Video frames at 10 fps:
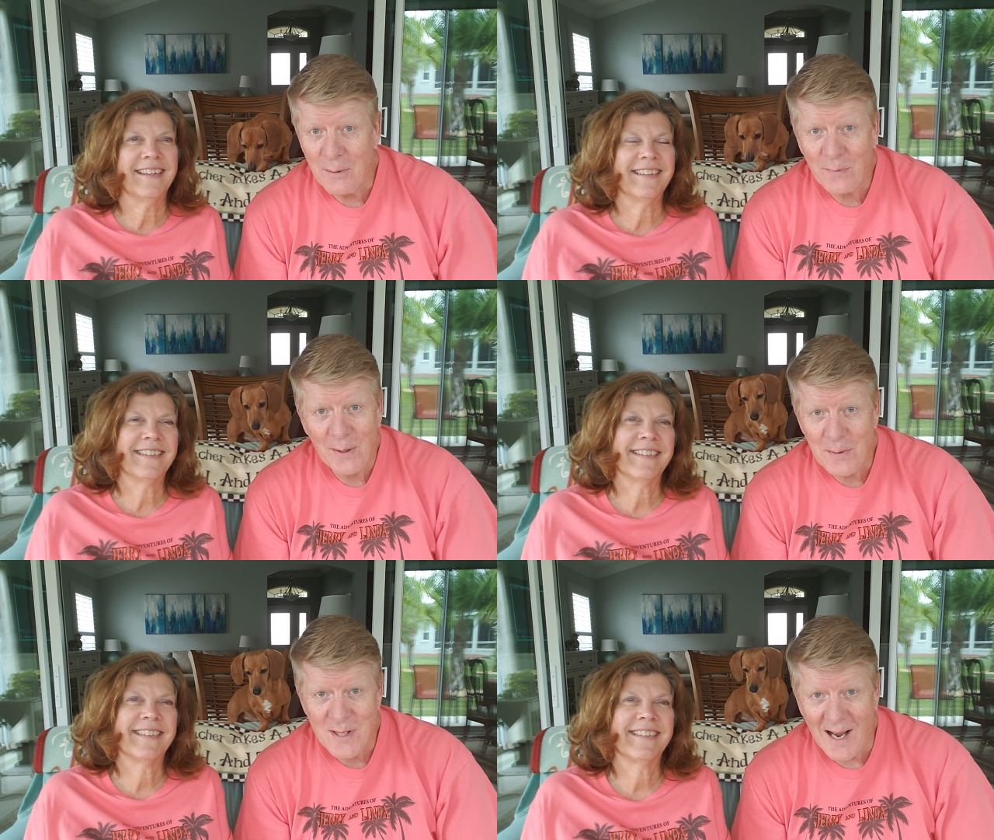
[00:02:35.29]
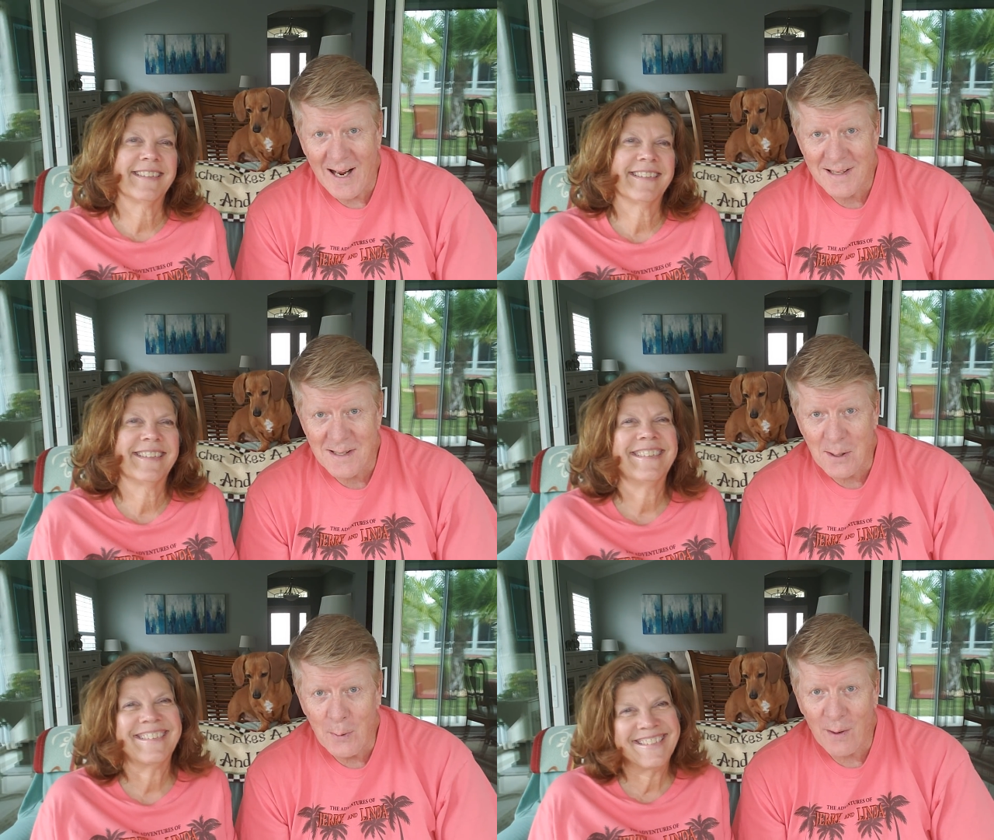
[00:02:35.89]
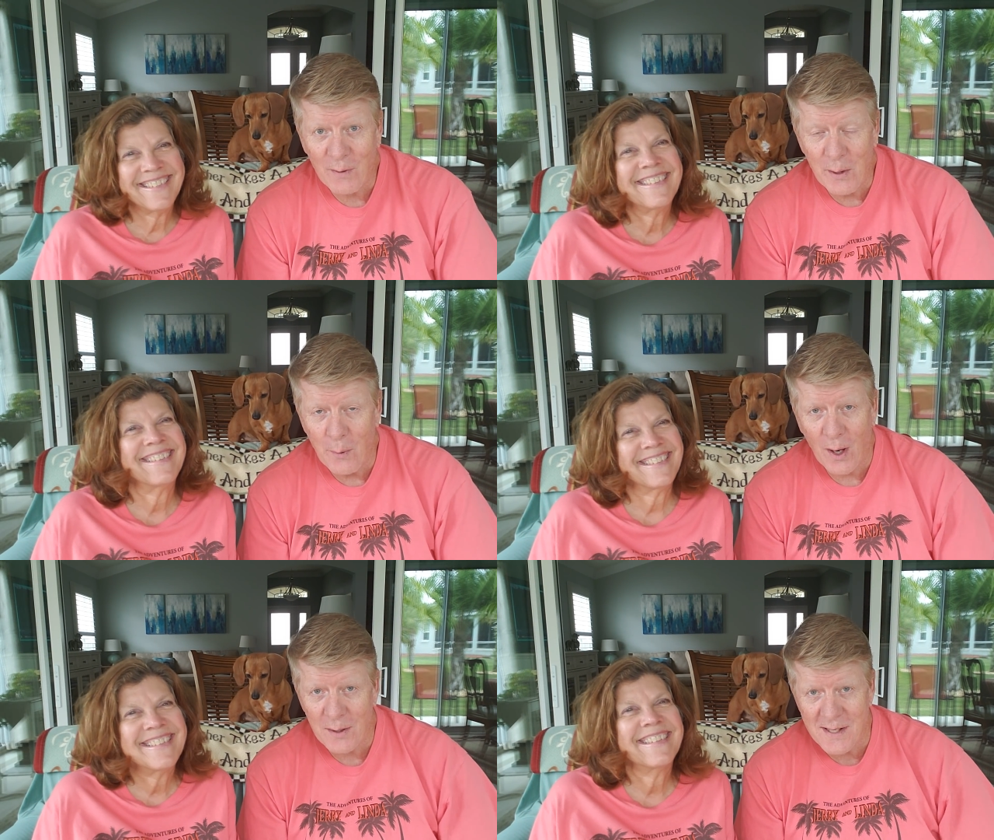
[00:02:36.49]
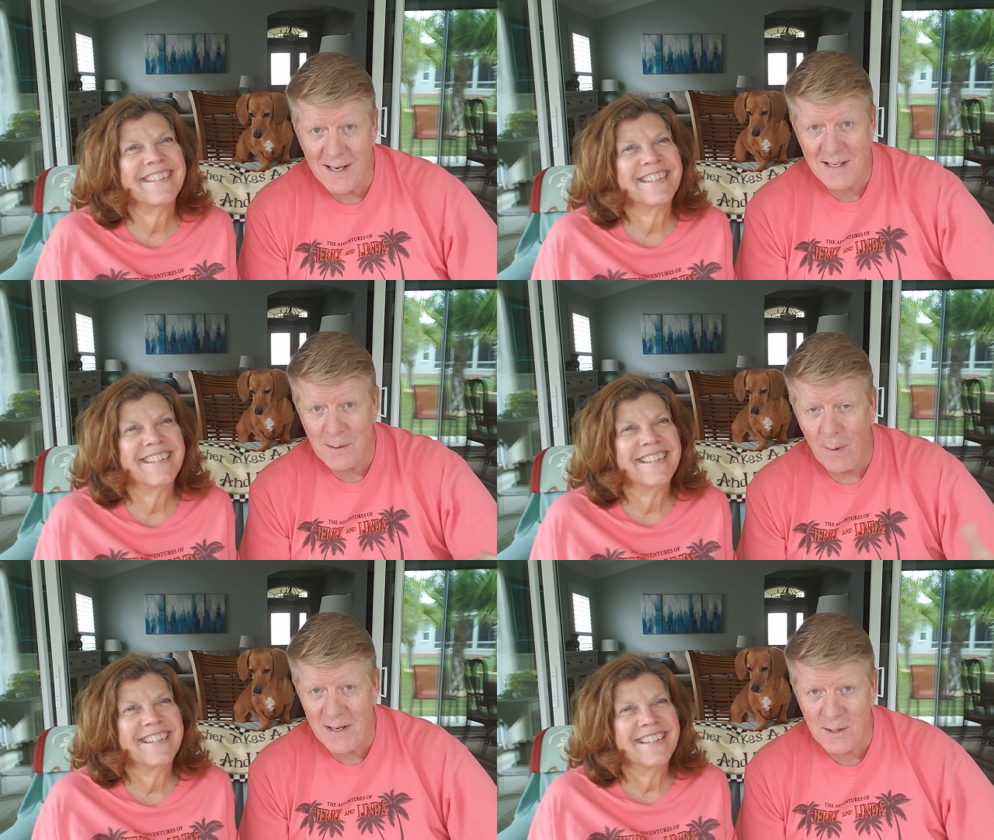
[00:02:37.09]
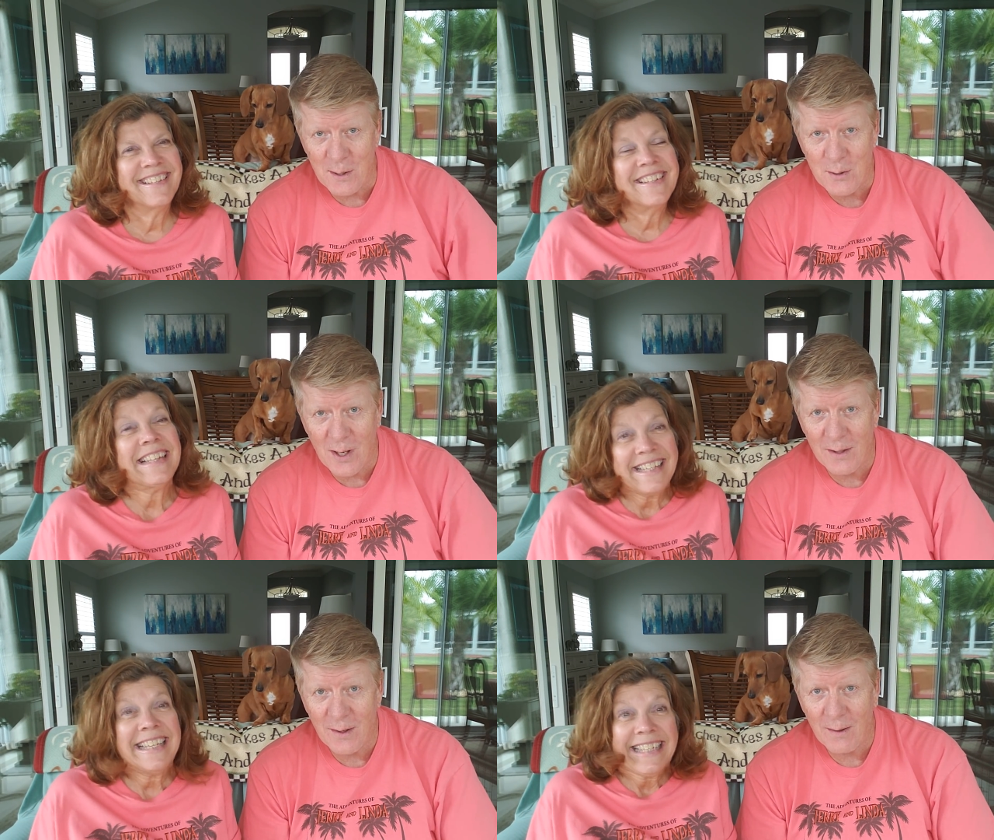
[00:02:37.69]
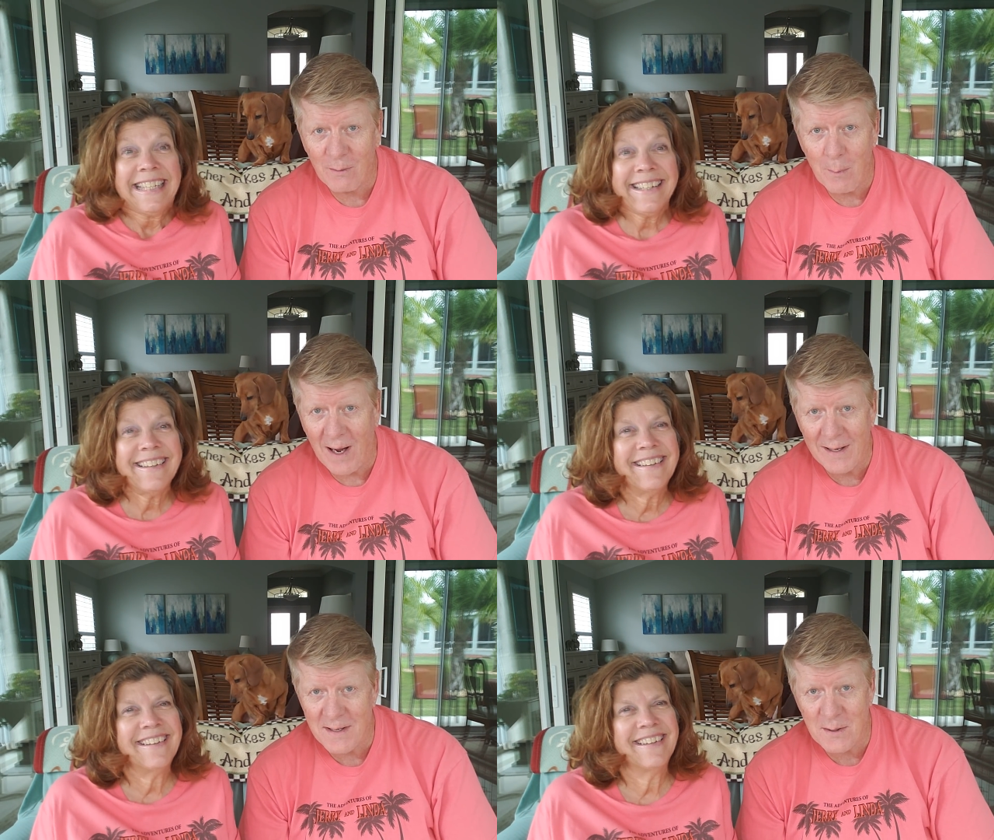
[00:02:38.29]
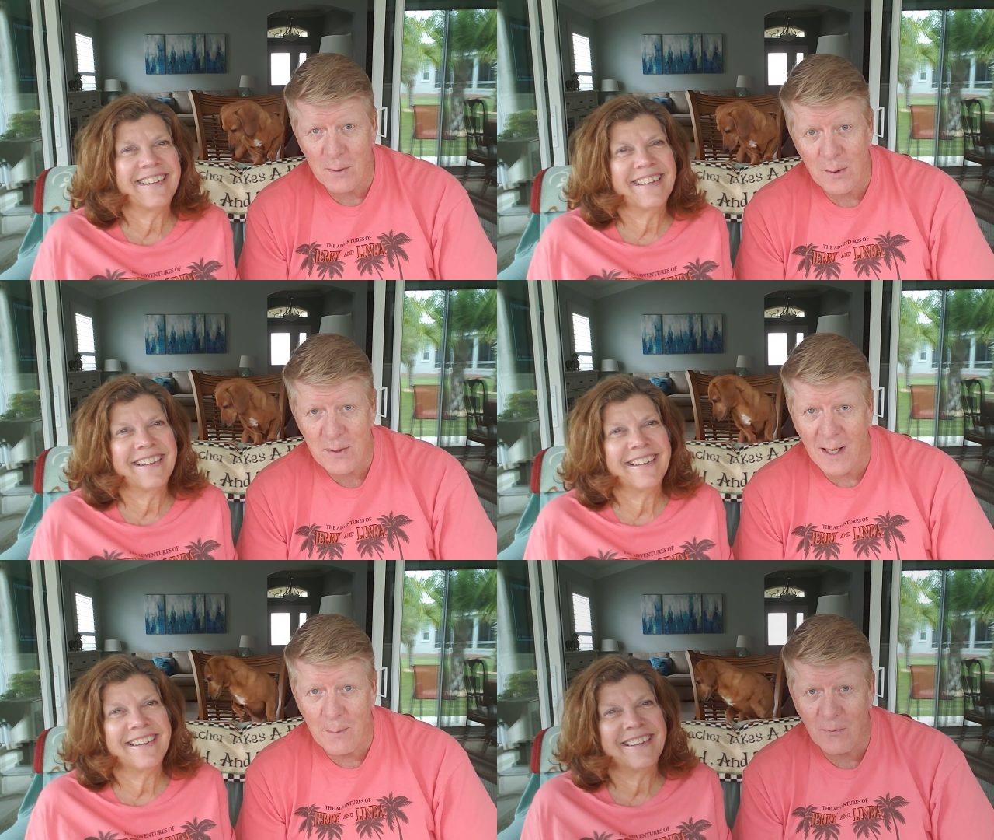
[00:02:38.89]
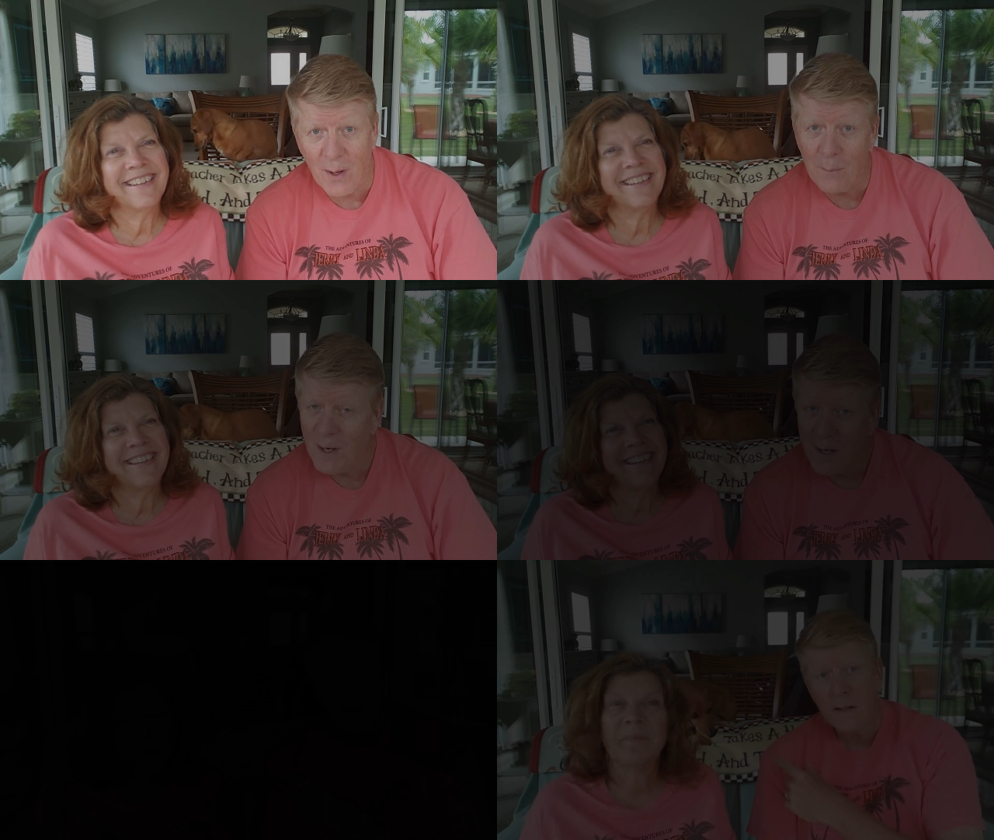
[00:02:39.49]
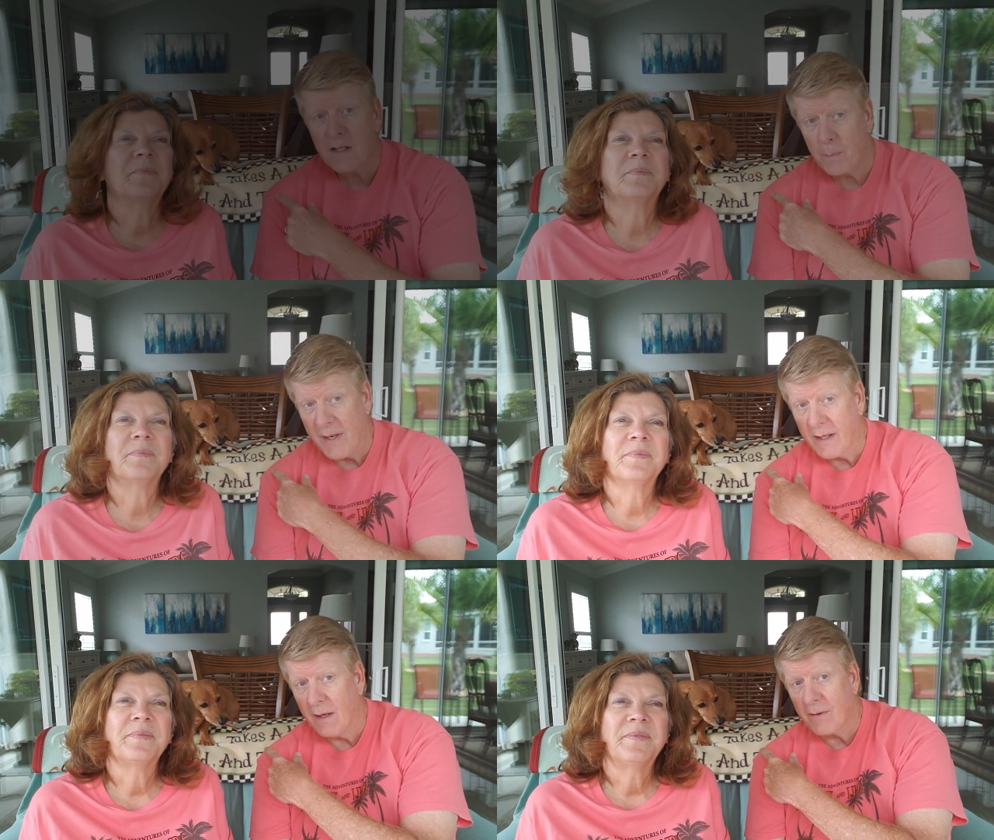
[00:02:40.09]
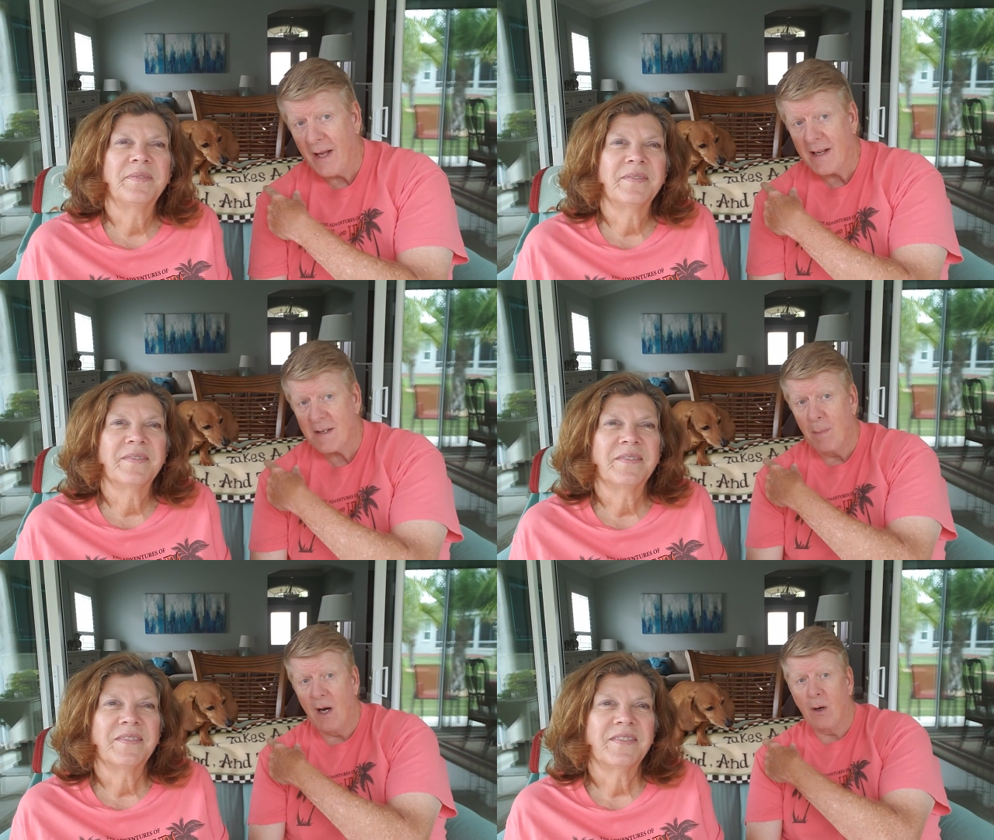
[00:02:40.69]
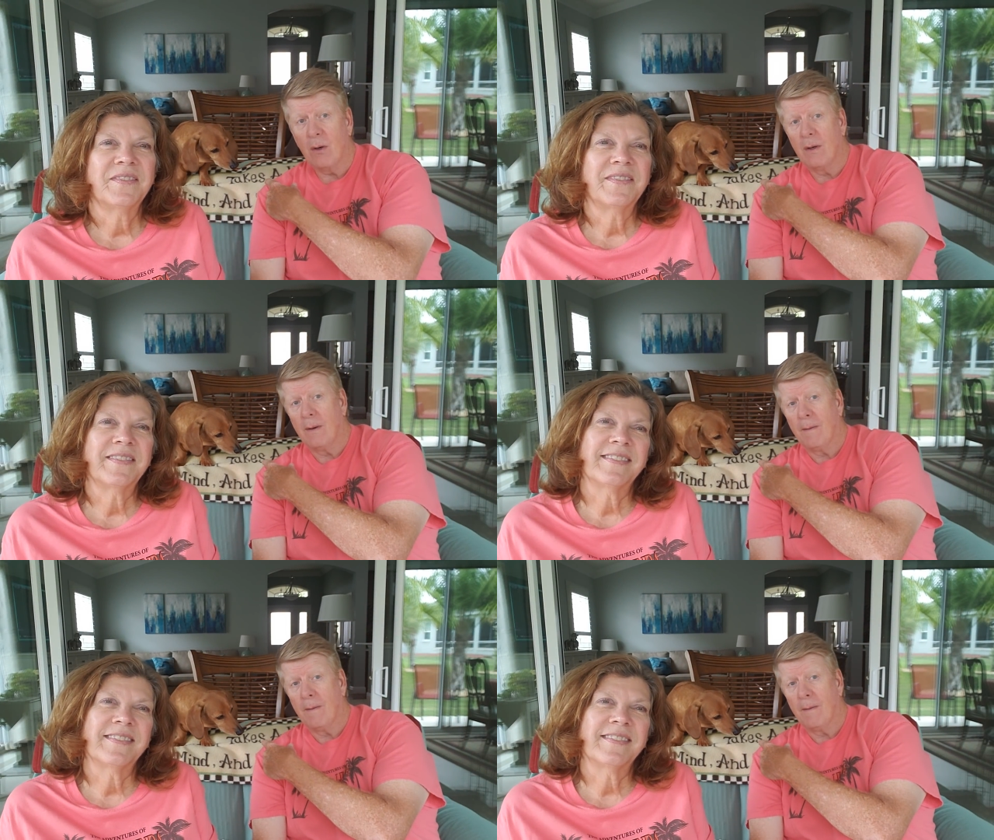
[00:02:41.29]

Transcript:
Speaker 1: you for those hats, whoever you are. Send us a message and remind us who those came from. Speaking of Gizmo,